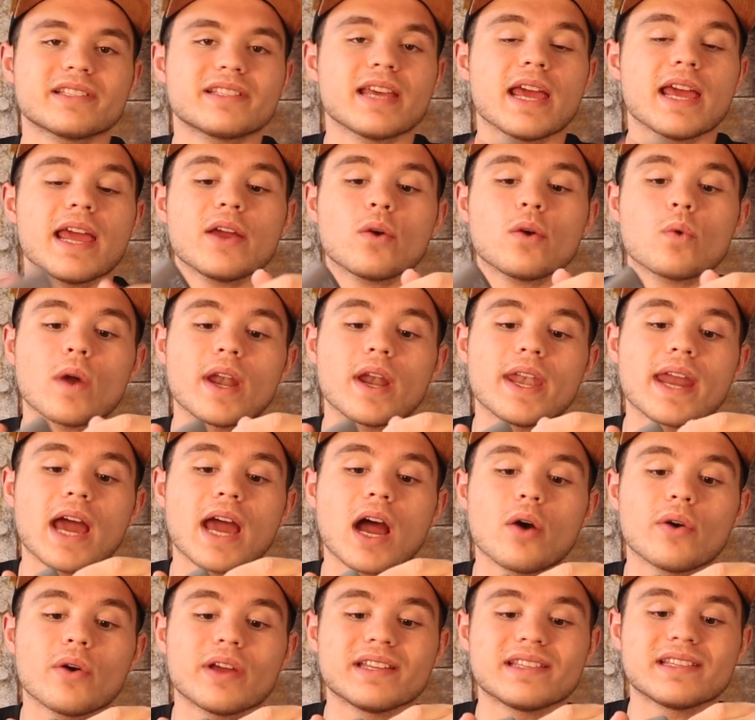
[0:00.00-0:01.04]
take one
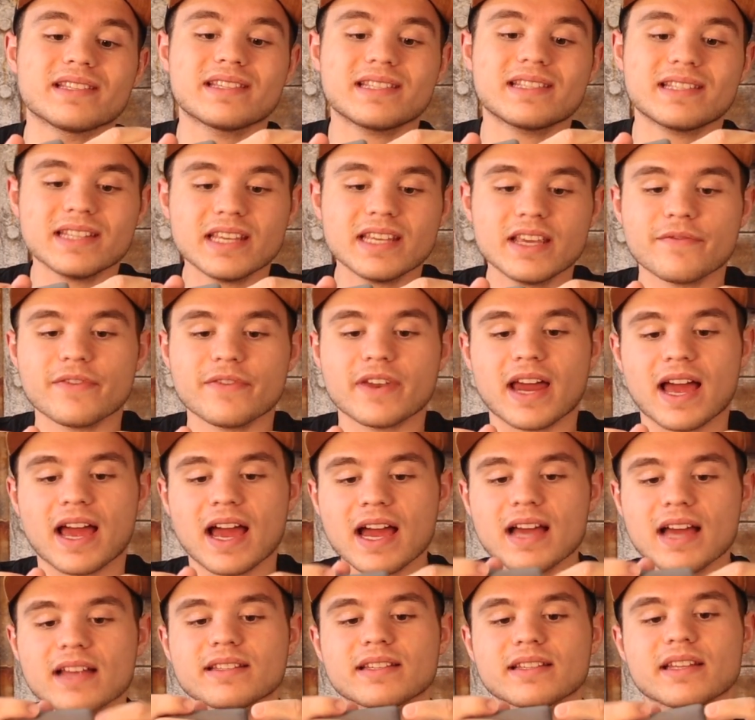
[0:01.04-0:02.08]
now and see if it
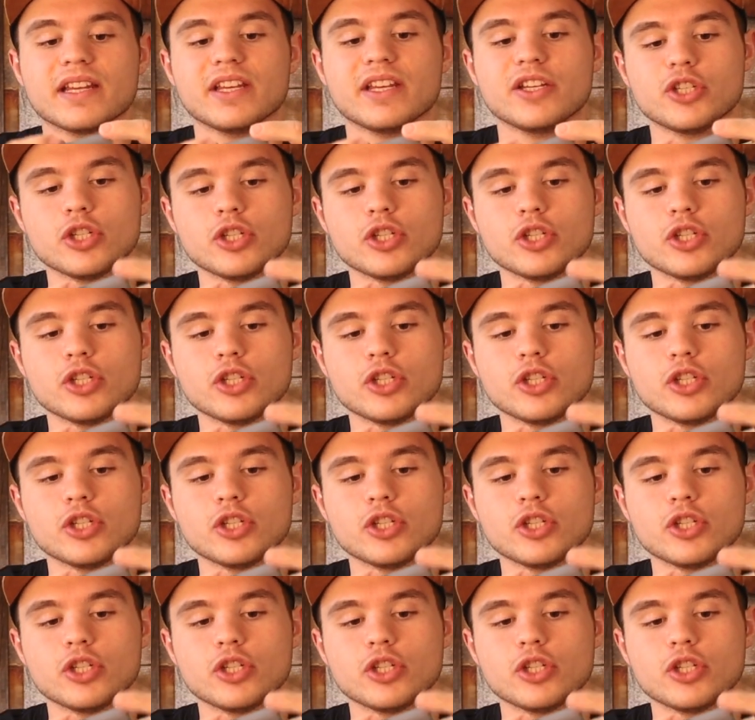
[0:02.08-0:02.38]
has any